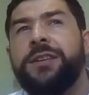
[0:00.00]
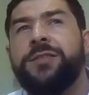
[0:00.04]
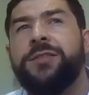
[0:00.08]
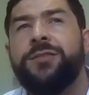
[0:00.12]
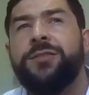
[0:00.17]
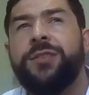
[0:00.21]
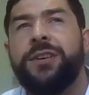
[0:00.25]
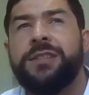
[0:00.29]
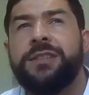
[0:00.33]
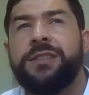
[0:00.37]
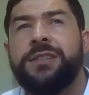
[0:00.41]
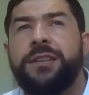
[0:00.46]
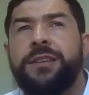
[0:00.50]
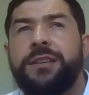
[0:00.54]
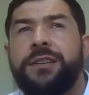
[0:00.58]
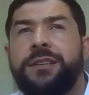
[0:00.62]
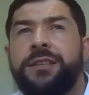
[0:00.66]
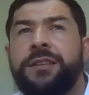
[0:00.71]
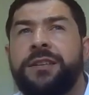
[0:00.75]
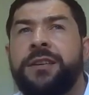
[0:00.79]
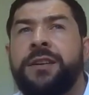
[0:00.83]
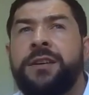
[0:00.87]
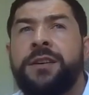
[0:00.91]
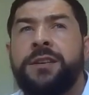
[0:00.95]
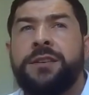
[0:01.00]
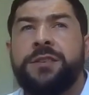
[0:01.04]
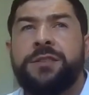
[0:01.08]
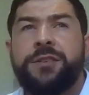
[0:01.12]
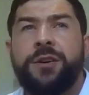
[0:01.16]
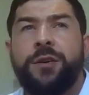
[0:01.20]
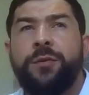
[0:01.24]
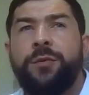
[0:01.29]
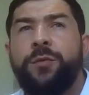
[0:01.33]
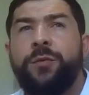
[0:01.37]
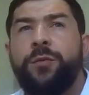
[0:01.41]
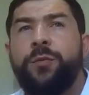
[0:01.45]
interesting.
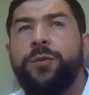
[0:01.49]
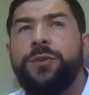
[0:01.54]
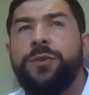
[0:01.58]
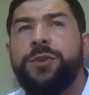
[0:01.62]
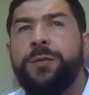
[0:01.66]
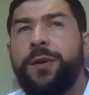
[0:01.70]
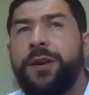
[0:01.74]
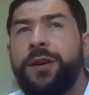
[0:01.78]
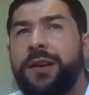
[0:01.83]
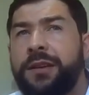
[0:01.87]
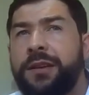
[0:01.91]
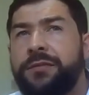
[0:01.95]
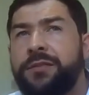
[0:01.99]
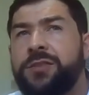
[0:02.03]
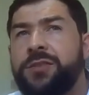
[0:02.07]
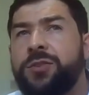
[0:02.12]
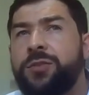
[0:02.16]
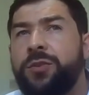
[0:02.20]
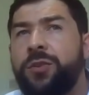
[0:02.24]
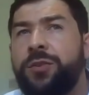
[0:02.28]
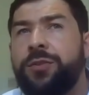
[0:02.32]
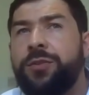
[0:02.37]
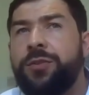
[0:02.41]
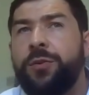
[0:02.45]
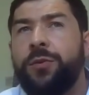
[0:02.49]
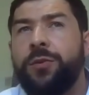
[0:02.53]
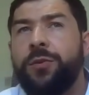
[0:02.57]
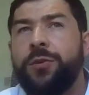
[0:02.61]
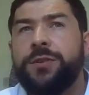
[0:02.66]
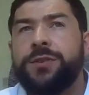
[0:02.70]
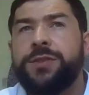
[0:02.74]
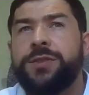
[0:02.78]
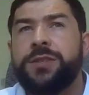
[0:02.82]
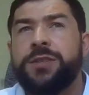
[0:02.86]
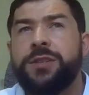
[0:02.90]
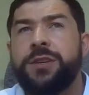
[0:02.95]
So would you mind giving us your
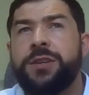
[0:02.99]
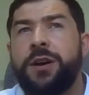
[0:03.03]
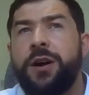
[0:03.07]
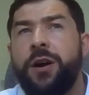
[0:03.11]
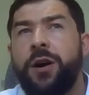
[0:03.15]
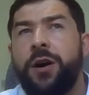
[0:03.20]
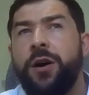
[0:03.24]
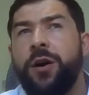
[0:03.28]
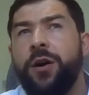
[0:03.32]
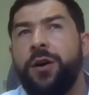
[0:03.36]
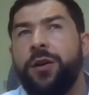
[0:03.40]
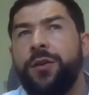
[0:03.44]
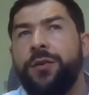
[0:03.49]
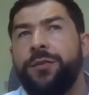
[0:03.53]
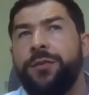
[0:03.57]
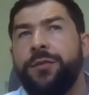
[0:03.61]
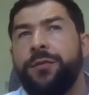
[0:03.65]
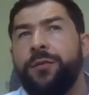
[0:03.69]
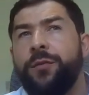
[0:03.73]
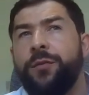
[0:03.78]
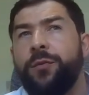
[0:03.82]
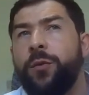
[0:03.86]
thoughts on